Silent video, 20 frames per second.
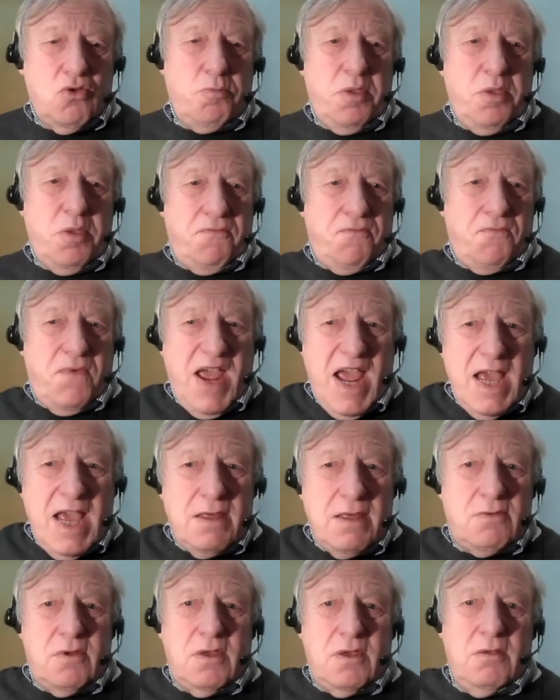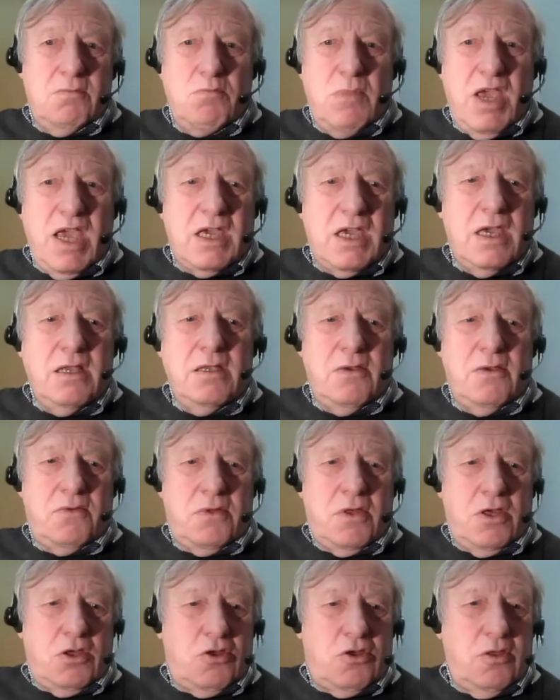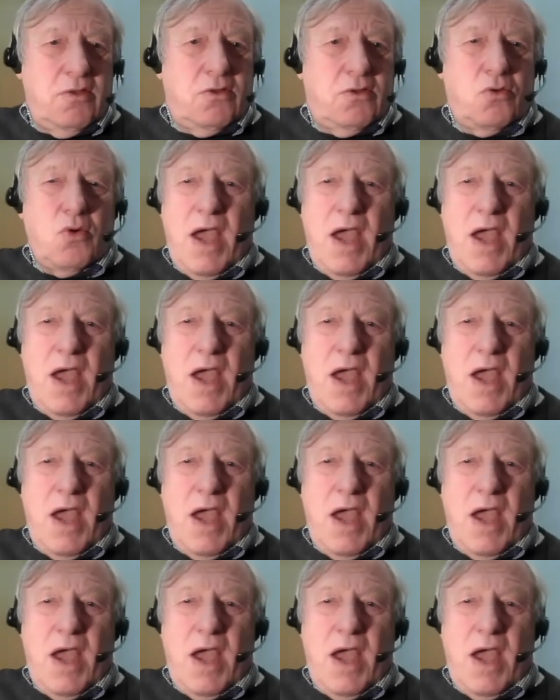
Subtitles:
be fast in making decisions.